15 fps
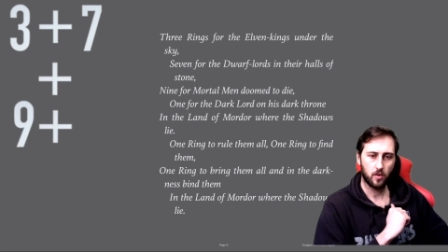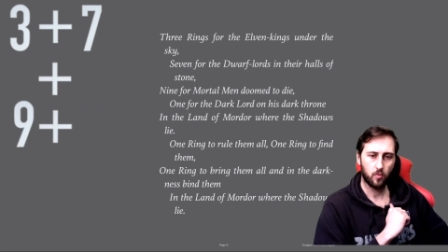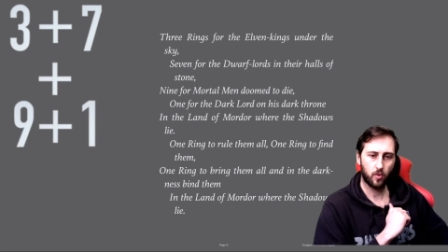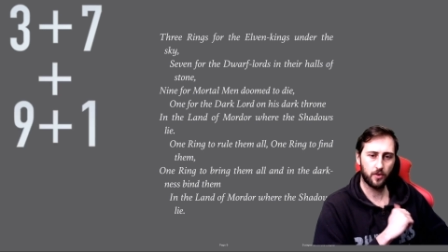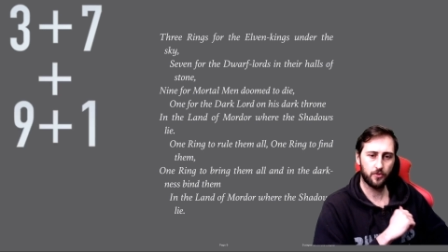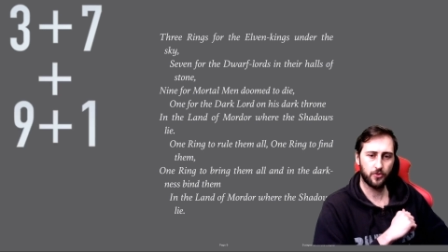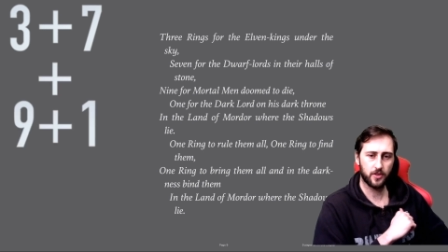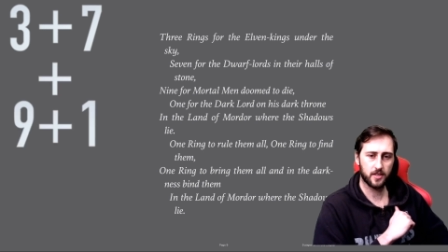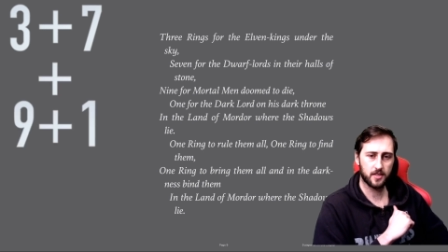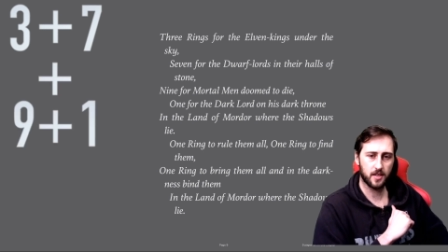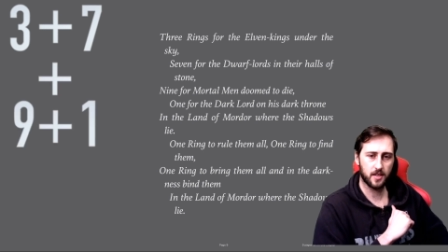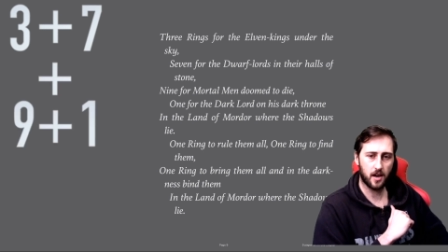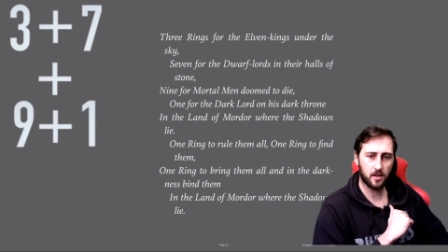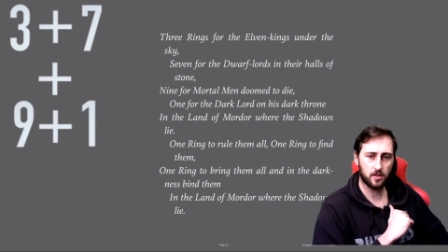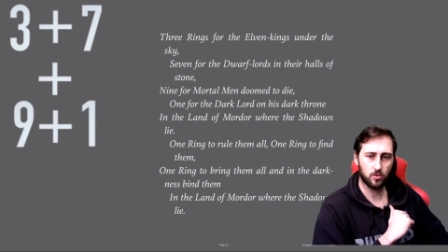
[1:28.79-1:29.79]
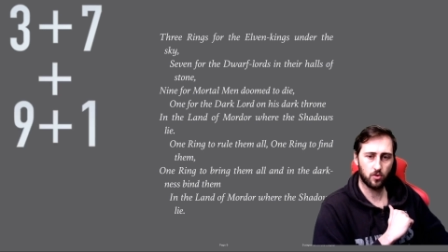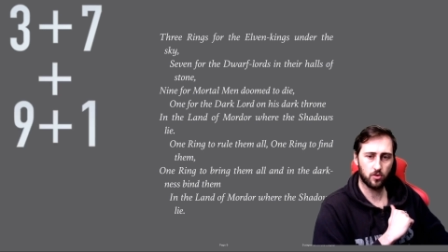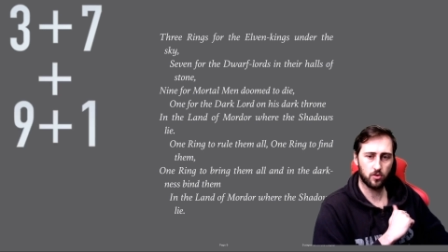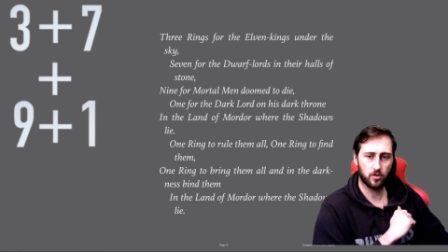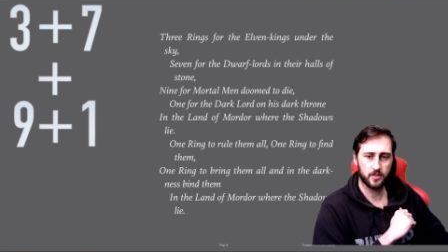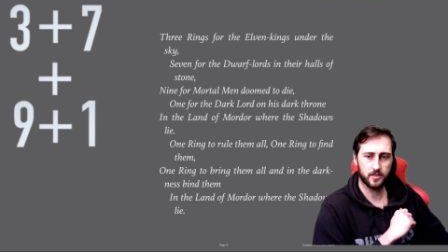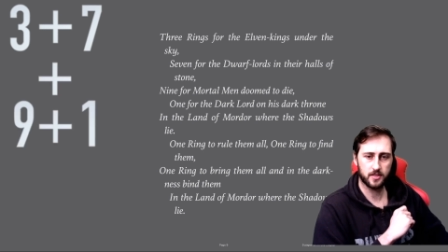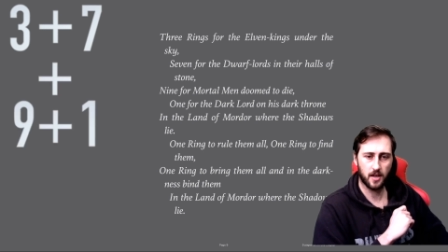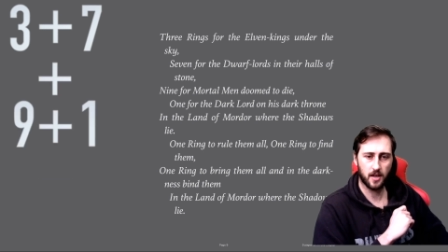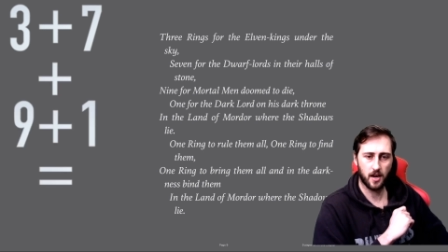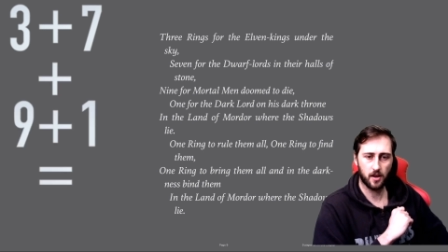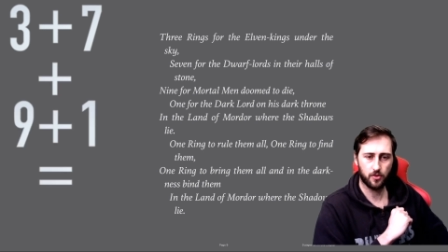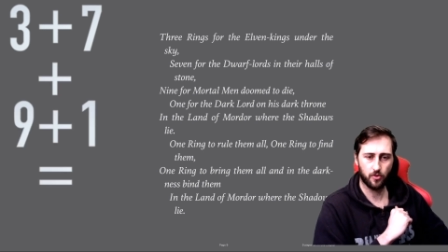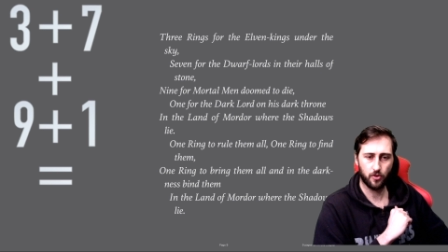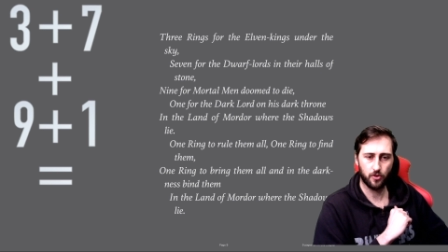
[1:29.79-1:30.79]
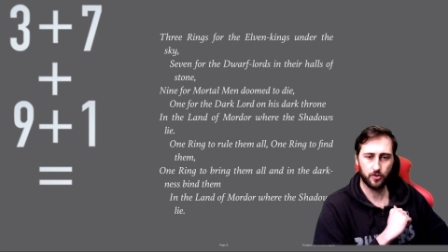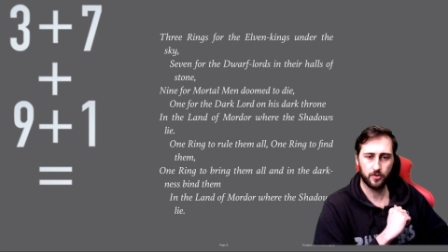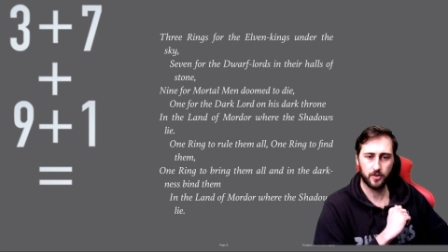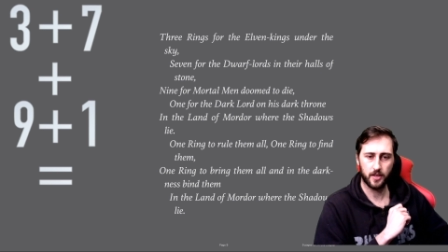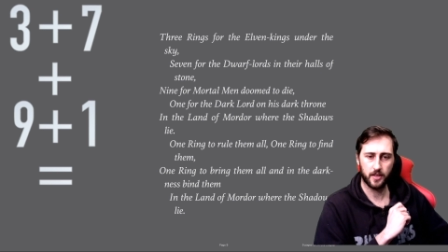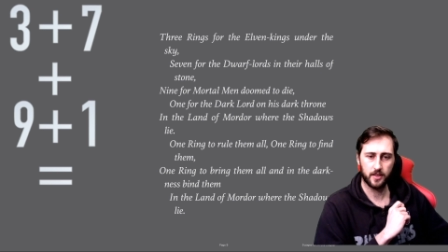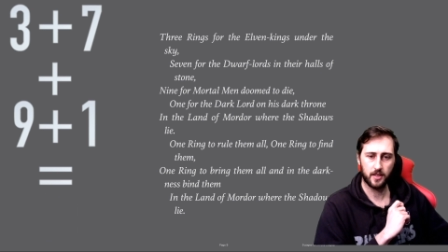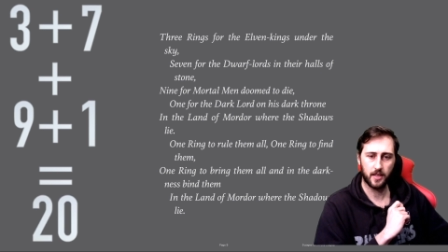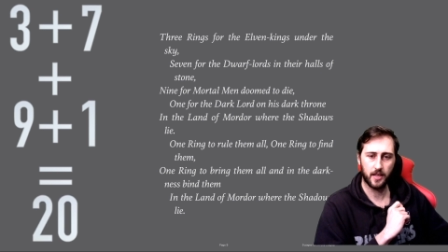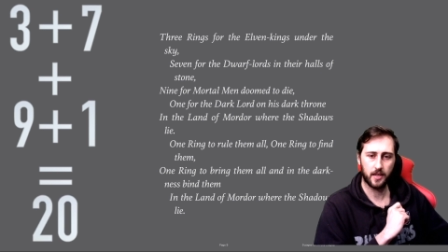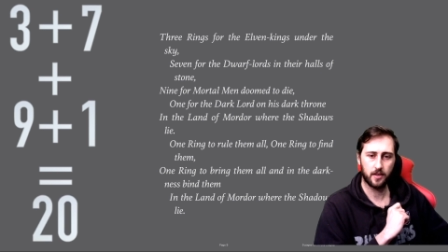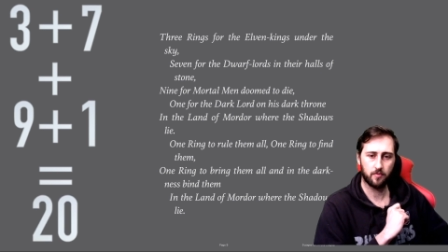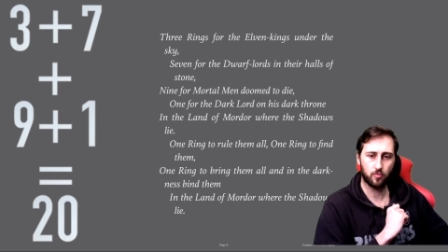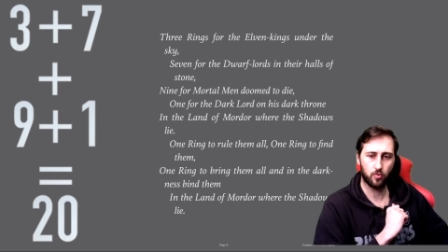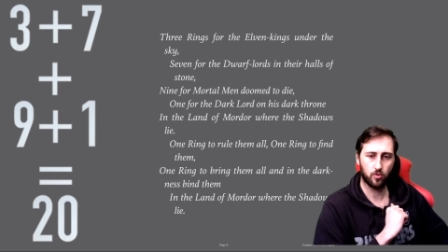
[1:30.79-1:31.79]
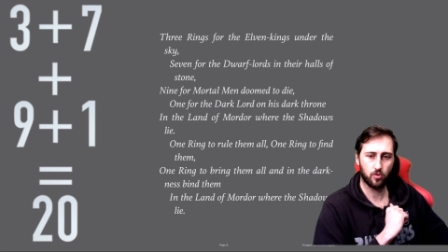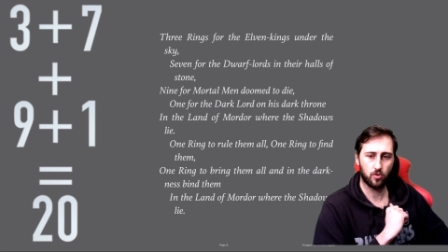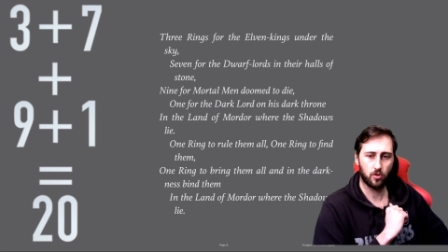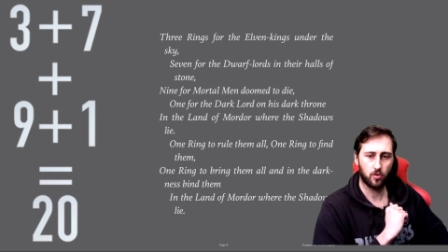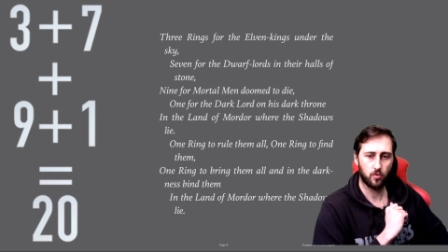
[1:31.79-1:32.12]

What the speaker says: 1 for the Dark Lord on his dark throne in the land of Mordor